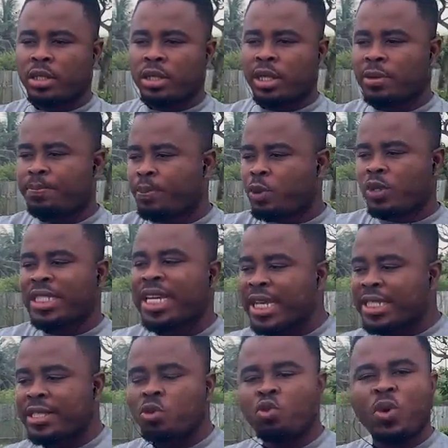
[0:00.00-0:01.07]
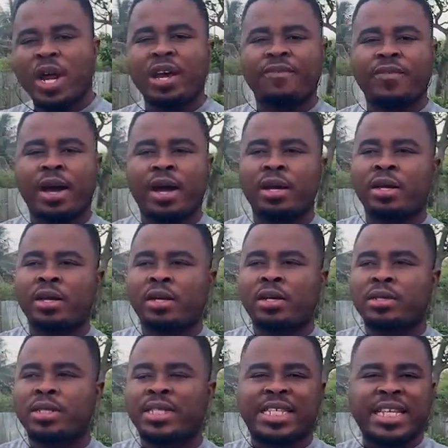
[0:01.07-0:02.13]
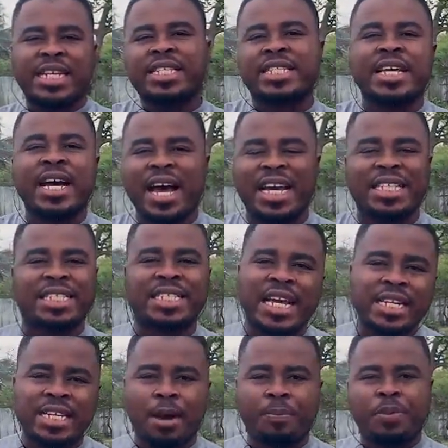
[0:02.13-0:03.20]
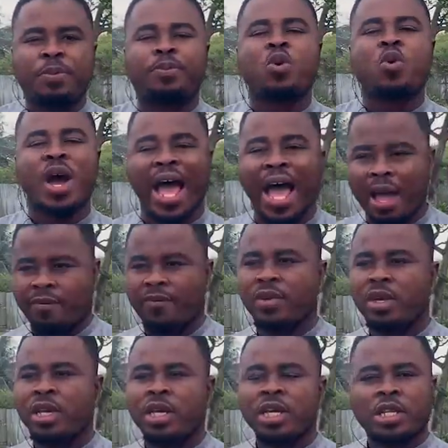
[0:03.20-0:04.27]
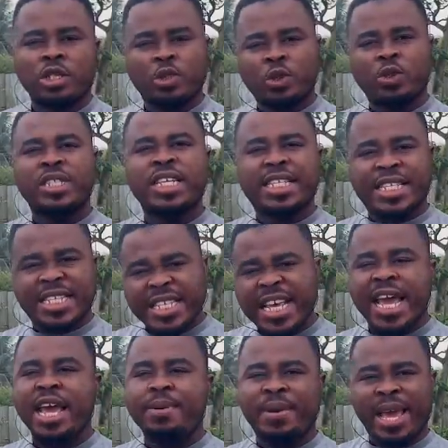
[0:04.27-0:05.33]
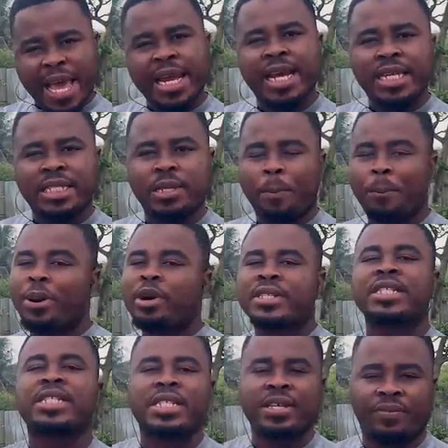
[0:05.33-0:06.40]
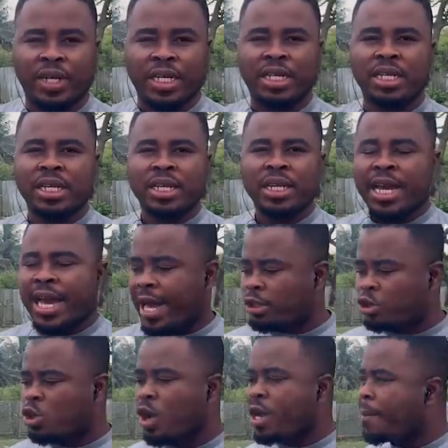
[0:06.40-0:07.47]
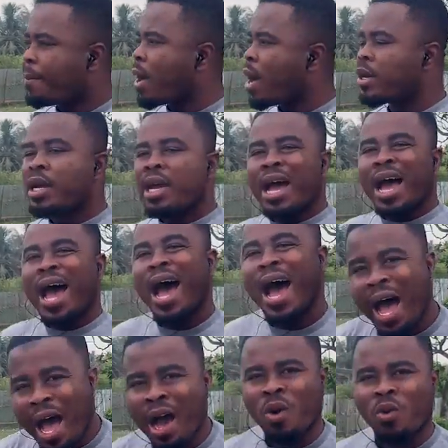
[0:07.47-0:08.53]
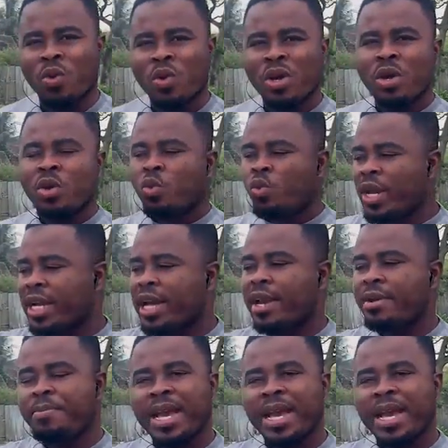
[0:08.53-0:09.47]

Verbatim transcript: in projecting whatever sinister agenda people have, use the same energy positively and talk about how we can